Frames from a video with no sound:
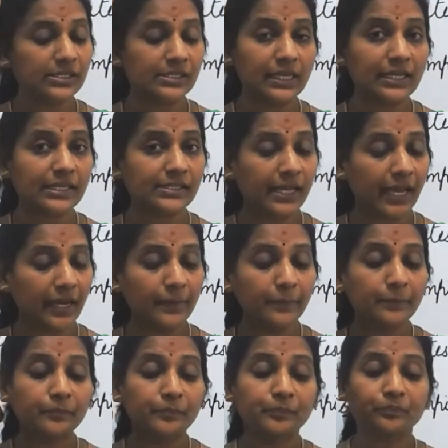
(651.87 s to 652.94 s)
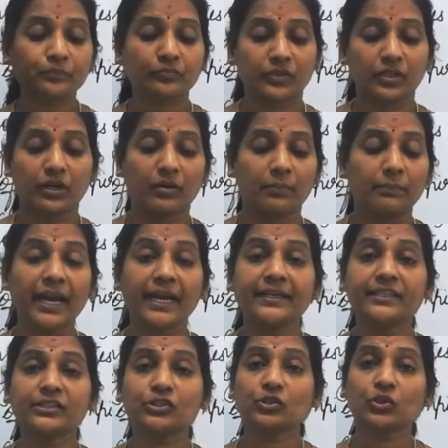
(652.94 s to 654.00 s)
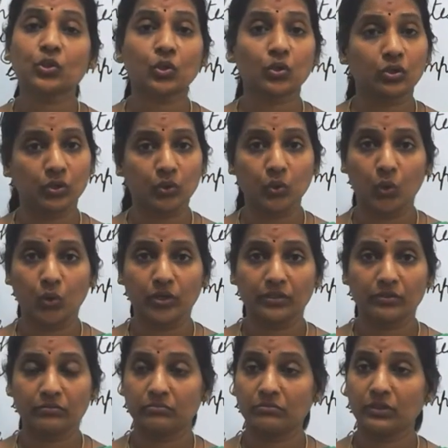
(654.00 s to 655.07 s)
silks and brightest gold.